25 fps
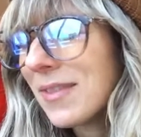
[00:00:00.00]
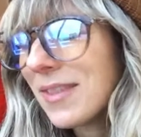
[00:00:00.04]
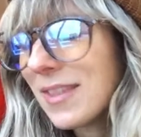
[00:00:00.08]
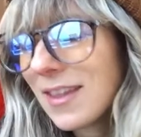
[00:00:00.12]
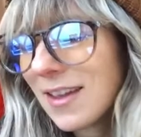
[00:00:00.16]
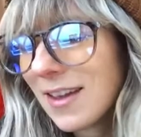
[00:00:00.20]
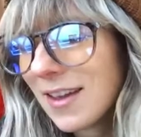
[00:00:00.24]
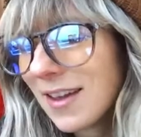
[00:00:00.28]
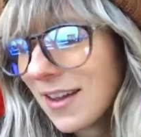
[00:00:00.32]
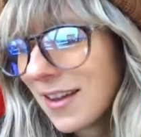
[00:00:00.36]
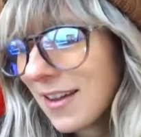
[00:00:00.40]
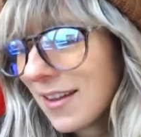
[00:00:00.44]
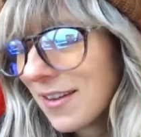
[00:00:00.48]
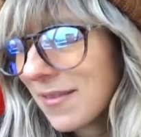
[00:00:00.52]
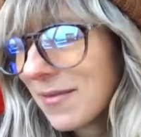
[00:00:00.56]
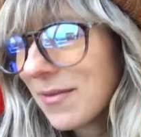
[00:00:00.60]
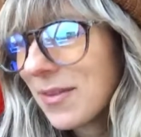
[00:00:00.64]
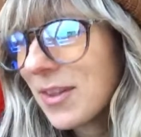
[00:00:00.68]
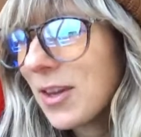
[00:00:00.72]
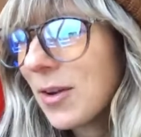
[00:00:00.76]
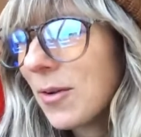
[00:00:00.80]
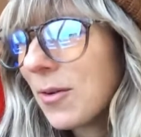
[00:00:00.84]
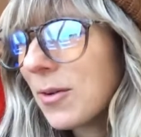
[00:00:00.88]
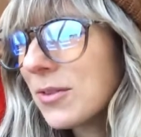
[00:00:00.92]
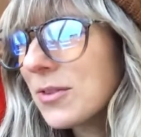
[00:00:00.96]

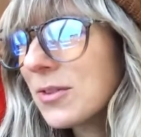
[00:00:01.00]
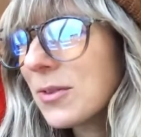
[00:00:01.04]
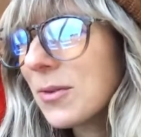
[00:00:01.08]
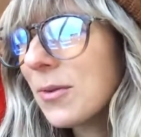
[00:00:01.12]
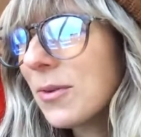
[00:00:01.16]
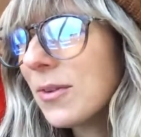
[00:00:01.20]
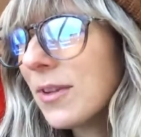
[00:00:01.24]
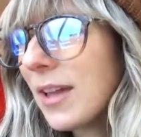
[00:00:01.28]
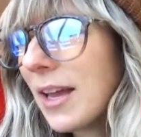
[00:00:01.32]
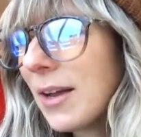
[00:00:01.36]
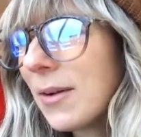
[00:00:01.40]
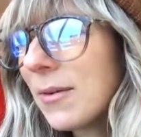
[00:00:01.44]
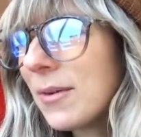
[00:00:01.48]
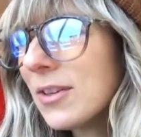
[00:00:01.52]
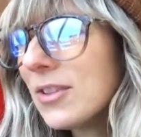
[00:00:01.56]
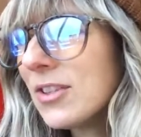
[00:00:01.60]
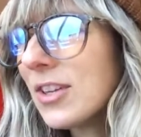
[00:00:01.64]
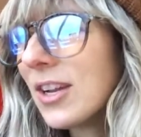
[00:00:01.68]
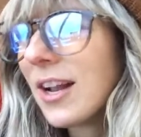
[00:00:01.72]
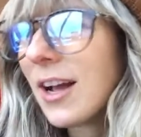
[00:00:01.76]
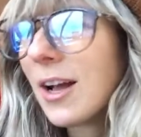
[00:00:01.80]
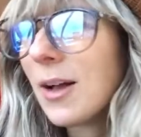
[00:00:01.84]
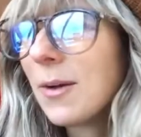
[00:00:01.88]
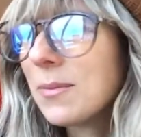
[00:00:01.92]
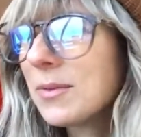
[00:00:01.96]
the old school language.
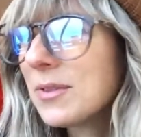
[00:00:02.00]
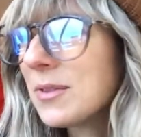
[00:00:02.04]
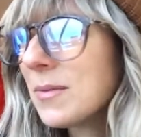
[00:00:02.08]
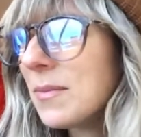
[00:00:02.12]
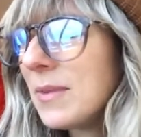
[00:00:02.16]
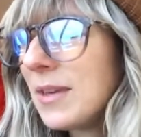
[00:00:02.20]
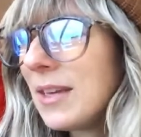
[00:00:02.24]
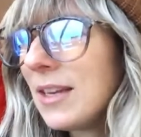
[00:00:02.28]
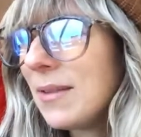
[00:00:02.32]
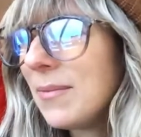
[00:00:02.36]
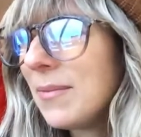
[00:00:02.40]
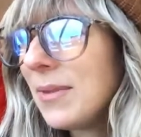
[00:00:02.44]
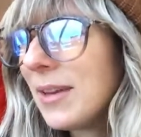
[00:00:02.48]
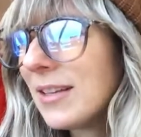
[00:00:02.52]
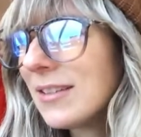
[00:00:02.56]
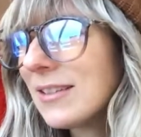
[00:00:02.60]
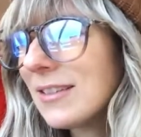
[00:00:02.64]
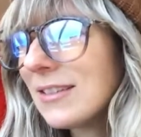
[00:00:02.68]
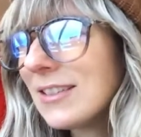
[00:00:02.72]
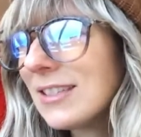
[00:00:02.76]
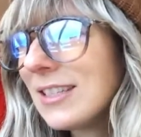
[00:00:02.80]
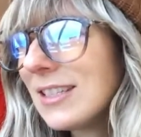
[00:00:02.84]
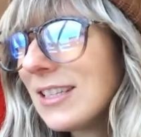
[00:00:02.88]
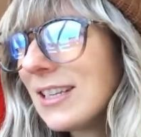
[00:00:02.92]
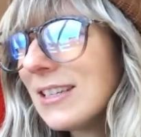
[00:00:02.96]
It helps me because
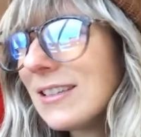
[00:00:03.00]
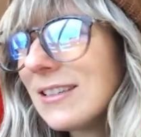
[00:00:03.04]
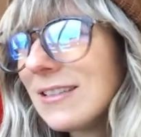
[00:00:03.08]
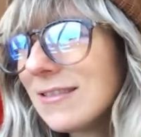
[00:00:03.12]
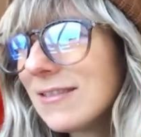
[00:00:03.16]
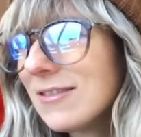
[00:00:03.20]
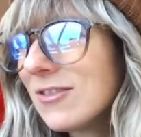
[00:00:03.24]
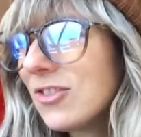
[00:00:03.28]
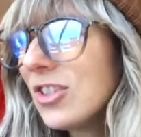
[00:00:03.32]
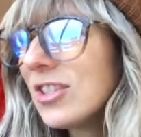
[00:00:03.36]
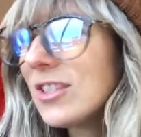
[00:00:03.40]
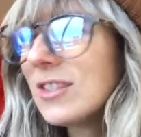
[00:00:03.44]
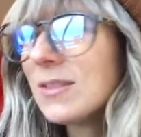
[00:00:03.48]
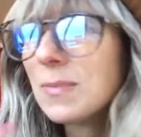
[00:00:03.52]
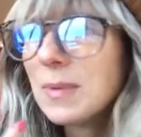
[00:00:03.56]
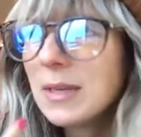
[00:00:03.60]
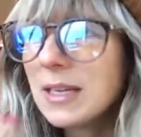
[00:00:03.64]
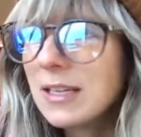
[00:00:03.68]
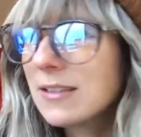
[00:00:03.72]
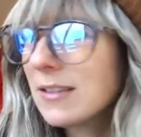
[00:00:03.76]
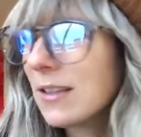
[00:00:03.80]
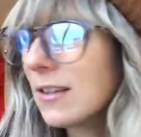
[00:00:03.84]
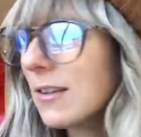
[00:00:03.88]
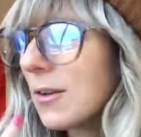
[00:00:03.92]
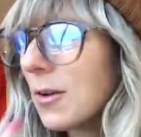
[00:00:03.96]
it just
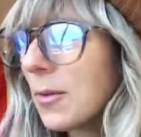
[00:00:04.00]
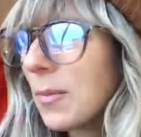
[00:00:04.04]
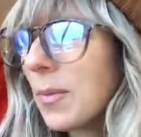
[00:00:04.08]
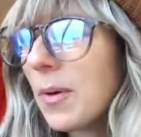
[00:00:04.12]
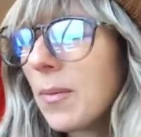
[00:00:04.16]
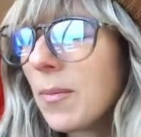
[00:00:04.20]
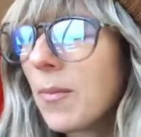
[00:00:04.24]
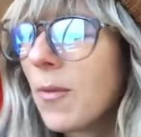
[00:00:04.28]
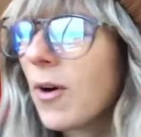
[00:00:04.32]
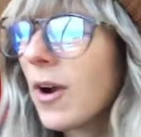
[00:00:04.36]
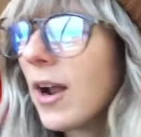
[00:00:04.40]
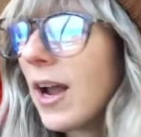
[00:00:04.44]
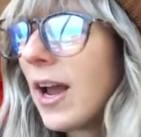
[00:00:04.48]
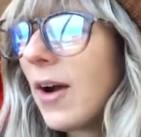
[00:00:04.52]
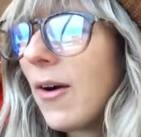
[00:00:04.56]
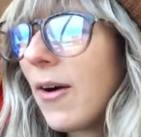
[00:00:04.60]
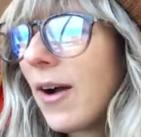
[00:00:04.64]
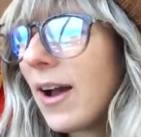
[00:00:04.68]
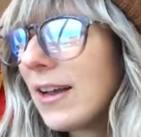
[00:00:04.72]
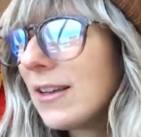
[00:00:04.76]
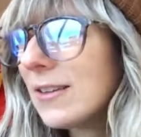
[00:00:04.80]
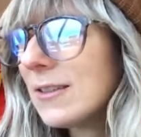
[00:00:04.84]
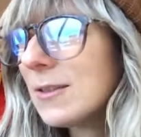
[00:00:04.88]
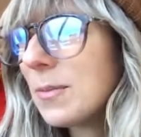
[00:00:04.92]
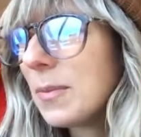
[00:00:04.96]
speaks a little bit more how
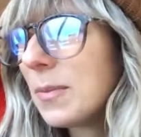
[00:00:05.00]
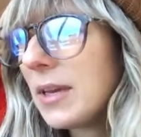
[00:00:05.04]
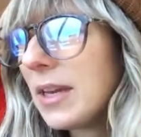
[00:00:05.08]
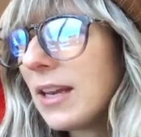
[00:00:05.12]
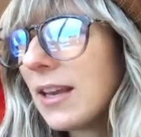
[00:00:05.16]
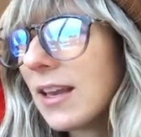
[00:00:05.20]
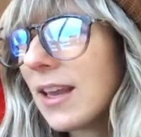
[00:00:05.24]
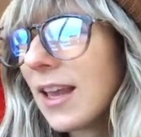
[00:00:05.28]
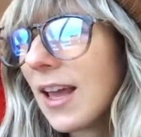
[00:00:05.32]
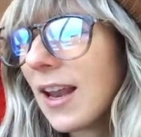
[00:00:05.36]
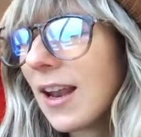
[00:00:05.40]
I speak.